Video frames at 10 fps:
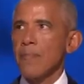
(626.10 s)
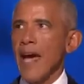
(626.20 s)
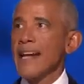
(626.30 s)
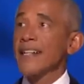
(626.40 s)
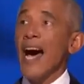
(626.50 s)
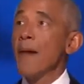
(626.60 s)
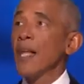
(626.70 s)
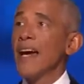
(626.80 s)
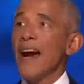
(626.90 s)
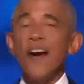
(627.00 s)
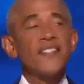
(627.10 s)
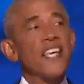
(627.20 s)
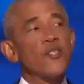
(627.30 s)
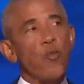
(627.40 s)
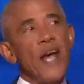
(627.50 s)
and Kamala Harris
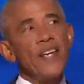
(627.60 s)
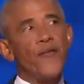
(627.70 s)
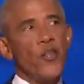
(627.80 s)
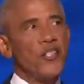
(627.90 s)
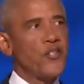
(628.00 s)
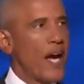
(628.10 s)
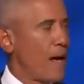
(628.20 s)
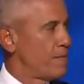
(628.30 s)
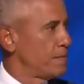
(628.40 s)
is ready for the job.